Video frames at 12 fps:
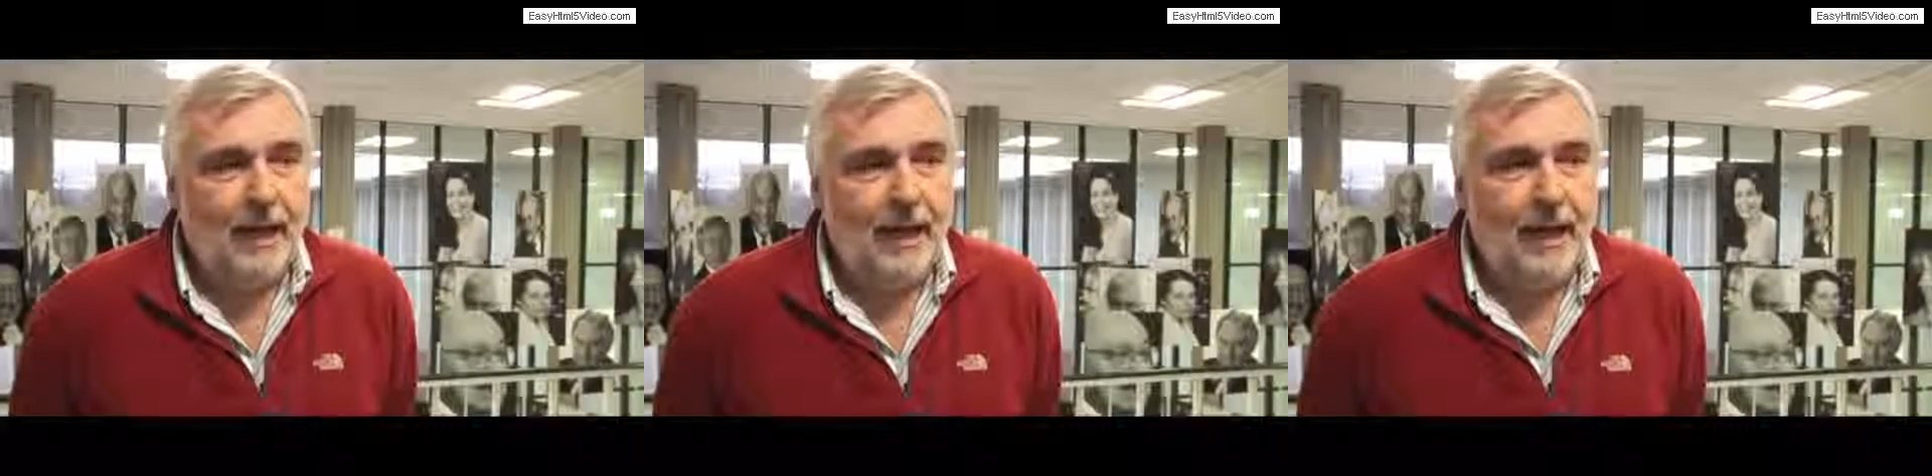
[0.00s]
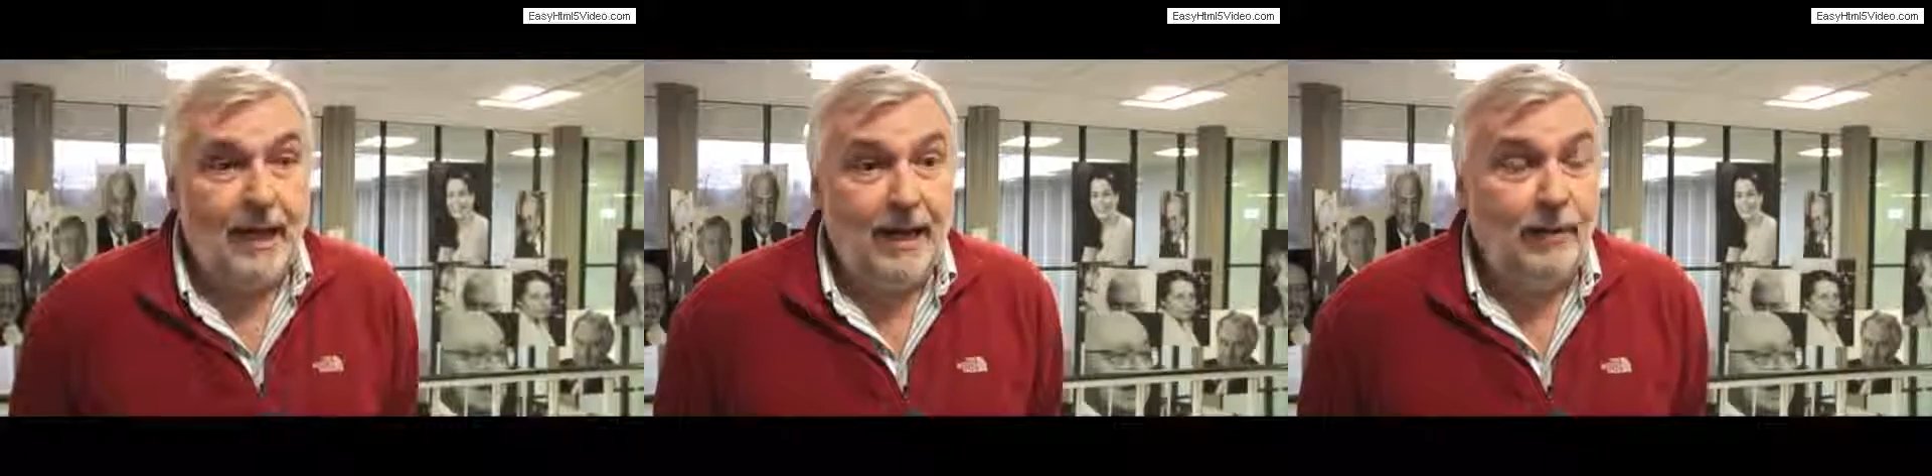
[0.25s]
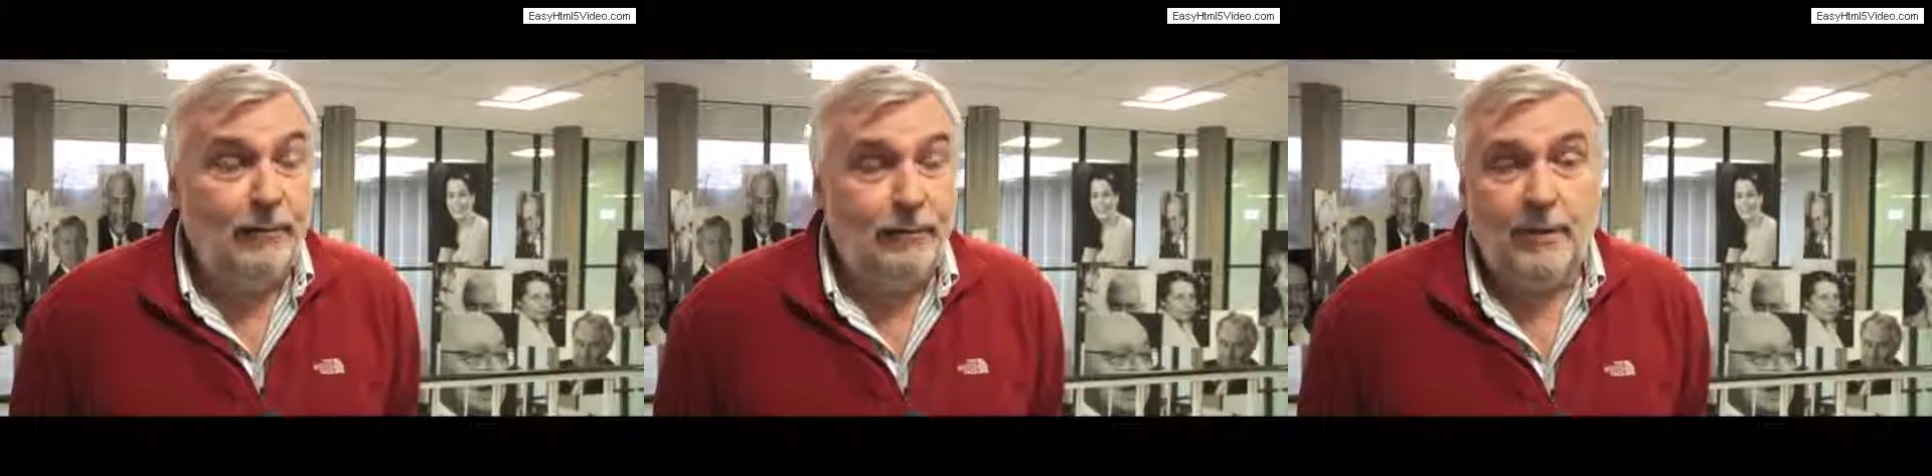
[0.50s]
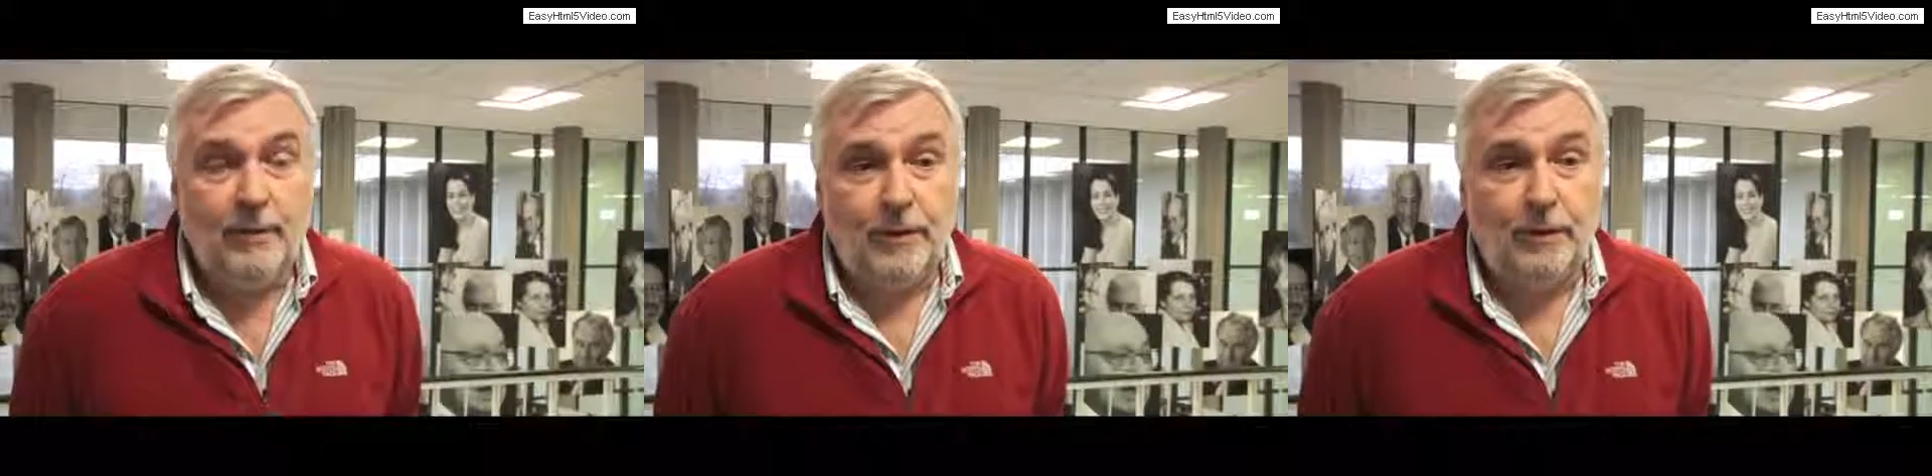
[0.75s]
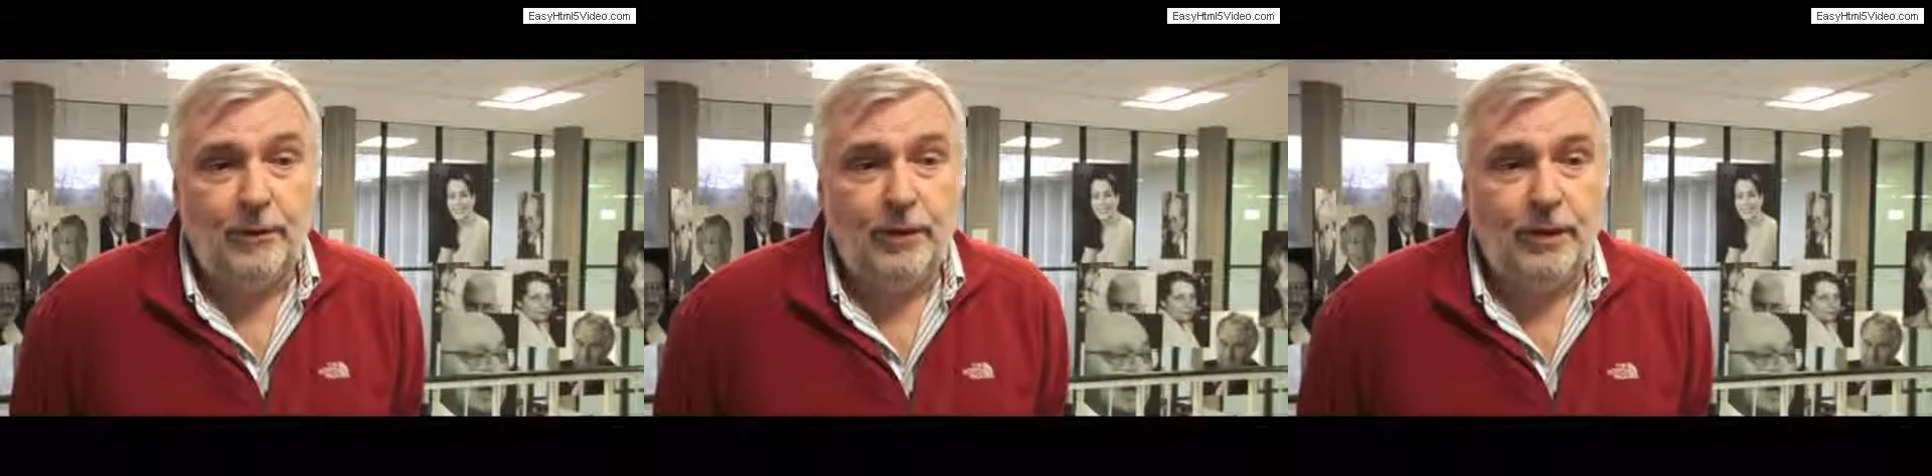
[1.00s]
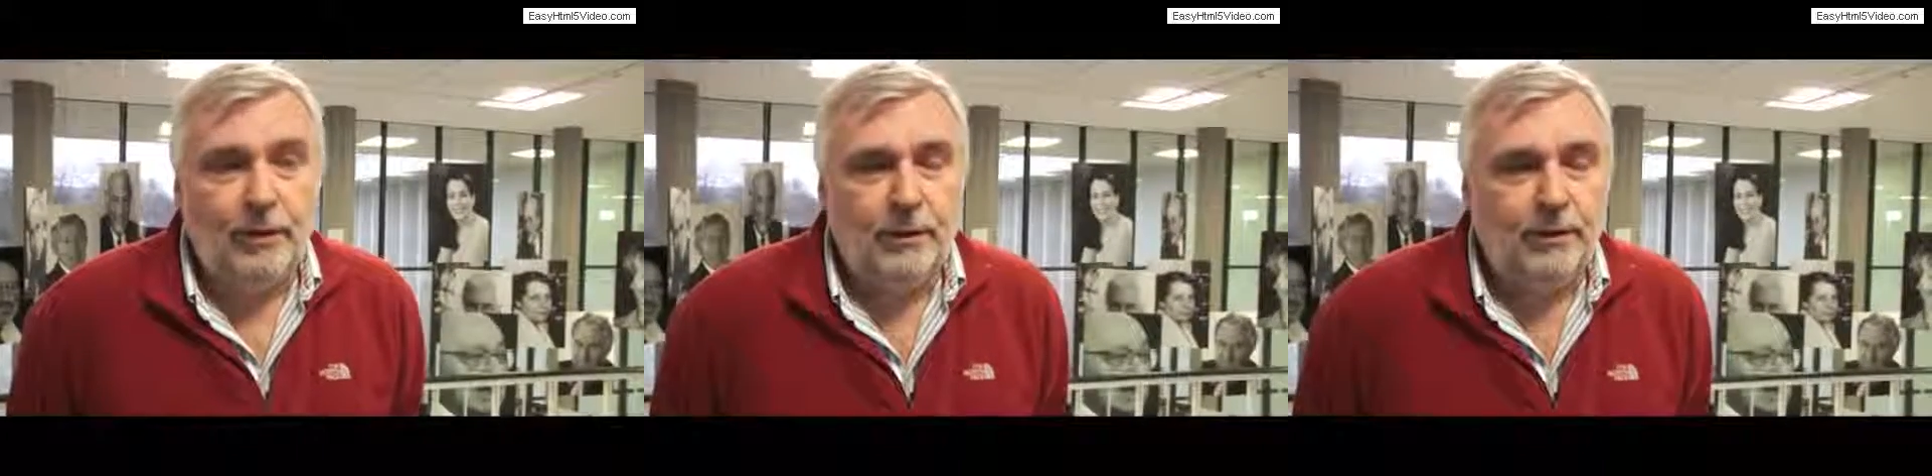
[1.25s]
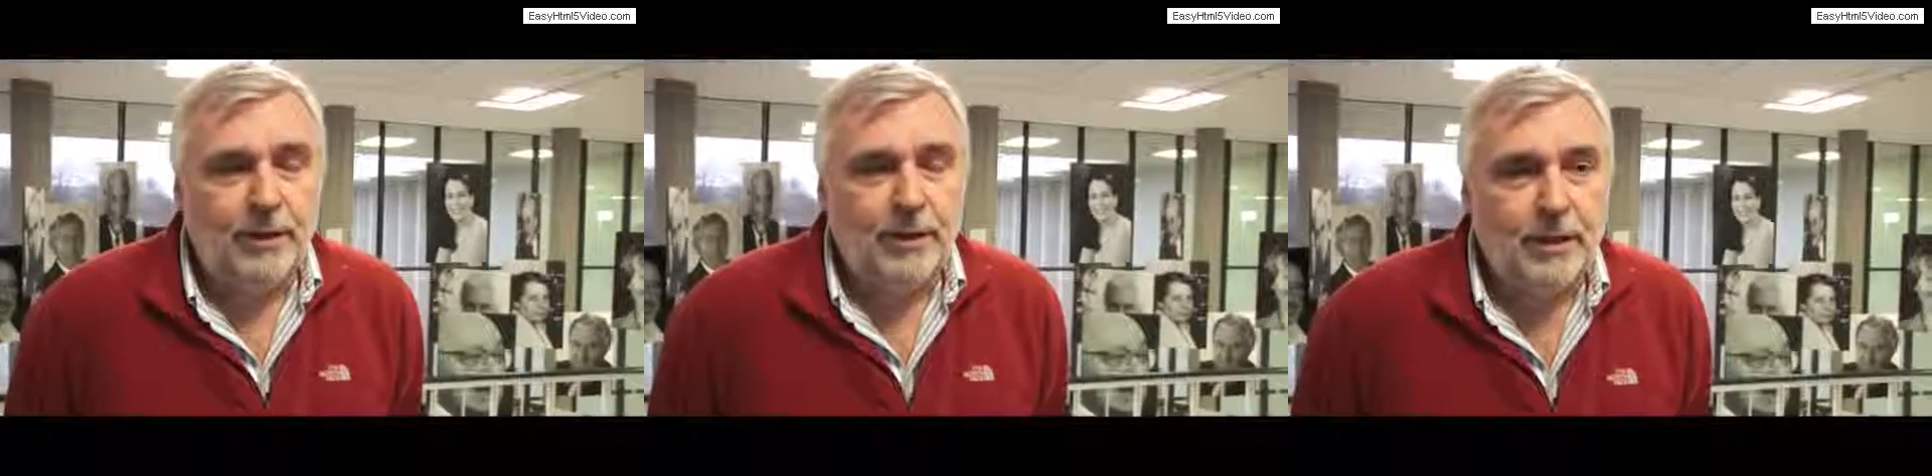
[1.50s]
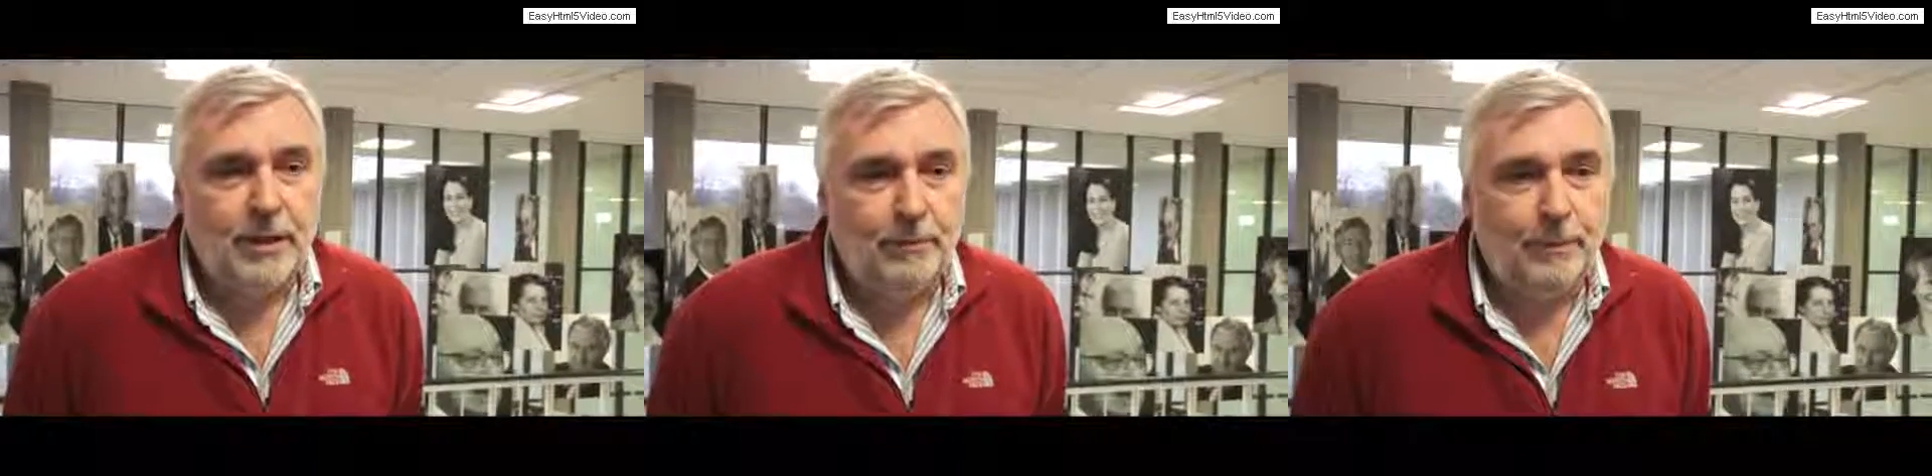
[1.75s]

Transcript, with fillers: and I found that the Free University